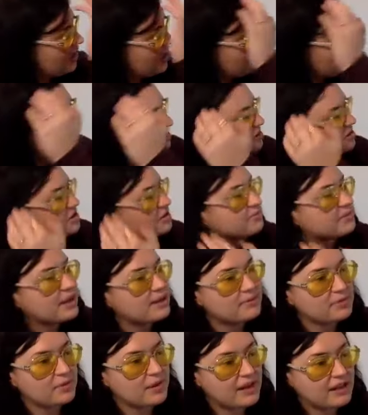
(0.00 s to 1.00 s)
And so
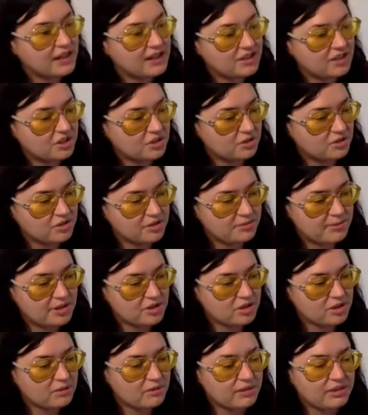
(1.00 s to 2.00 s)
sometimes what I like to do,
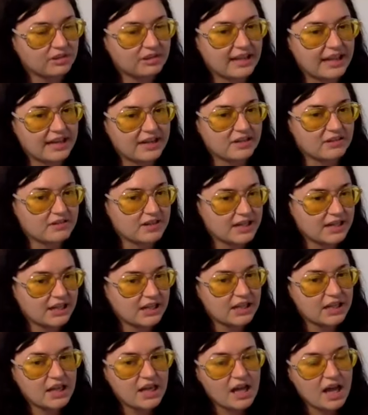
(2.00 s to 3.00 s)
especially with layering,
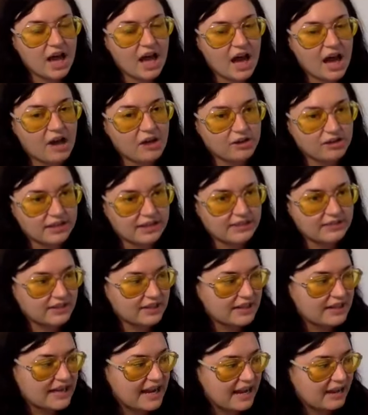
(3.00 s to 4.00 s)
I'll
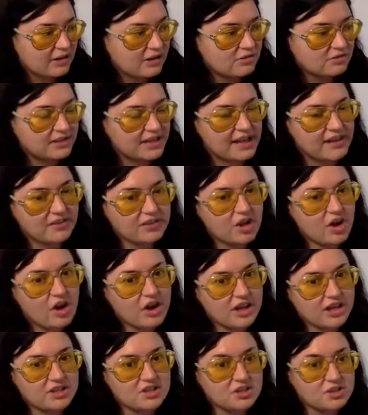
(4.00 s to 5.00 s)
even narrow down the
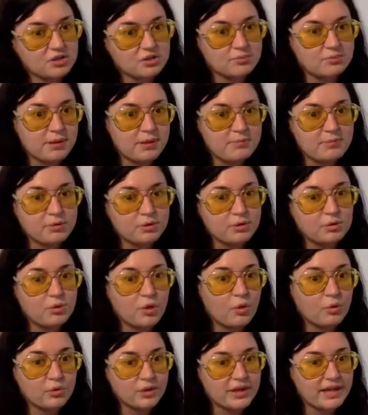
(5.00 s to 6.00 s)
audience to people who
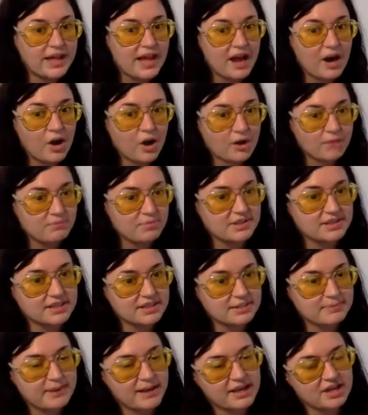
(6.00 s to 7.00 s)
only are
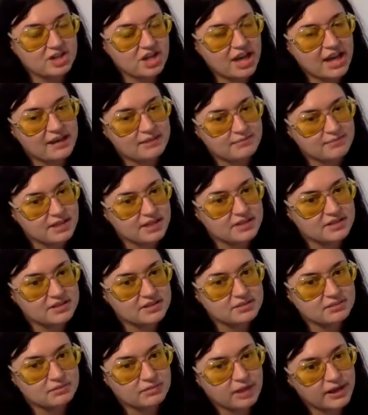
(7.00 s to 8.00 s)
business page
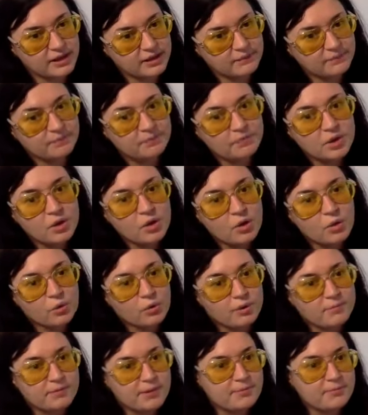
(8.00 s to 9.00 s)
admins, right?
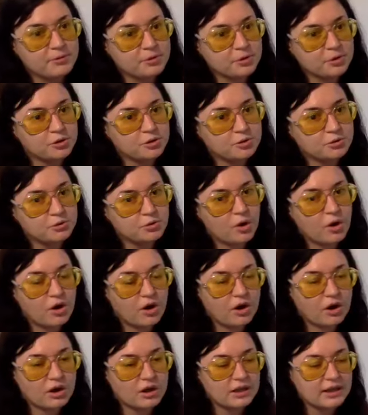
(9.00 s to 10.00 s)
Or people who
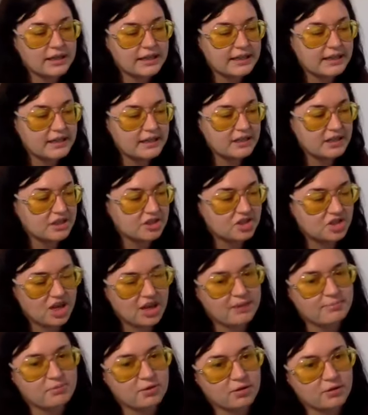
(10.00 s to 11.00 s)
are in the
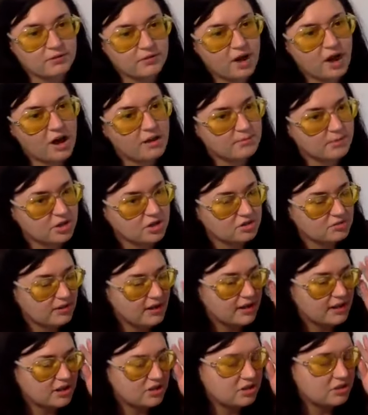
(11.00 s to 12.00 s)
Chamber of Commerce,
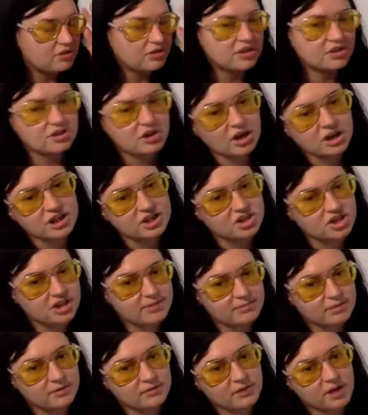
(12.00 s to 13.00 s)
right? Because you can target
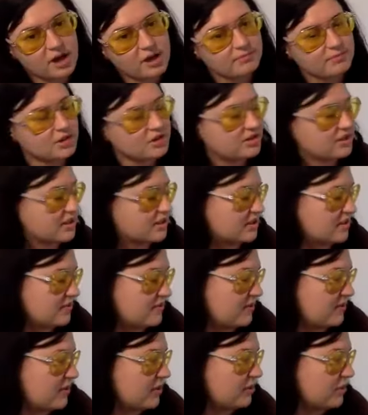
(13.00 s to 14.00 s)
Chamber of
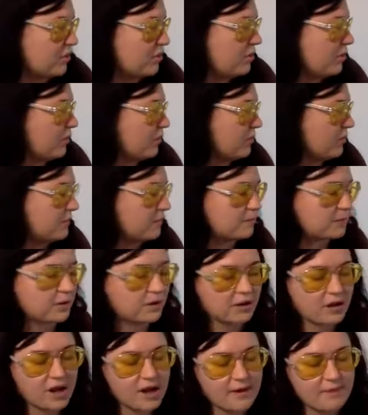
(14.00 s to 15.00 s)
Commerces for local,
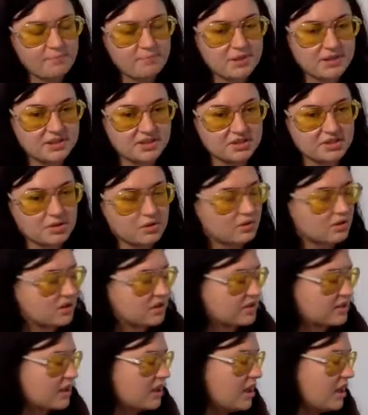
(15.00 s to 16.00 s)
for business
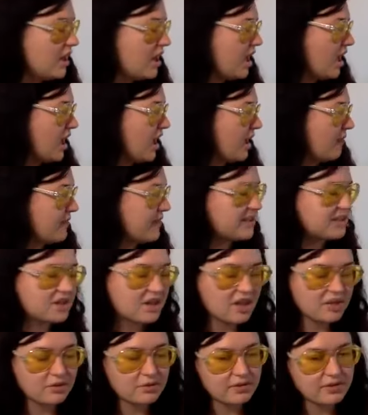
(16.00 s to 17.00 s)
owners. That's
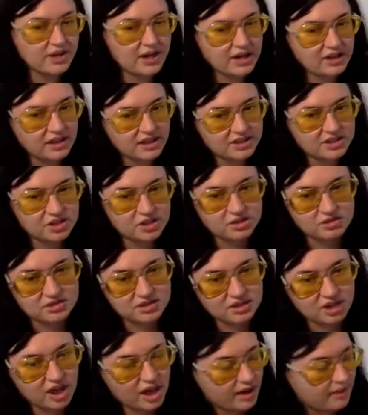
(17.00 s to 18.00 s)
another one that I like to use a
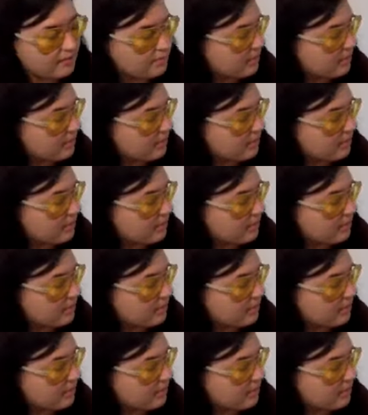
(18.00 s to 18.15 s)
lot.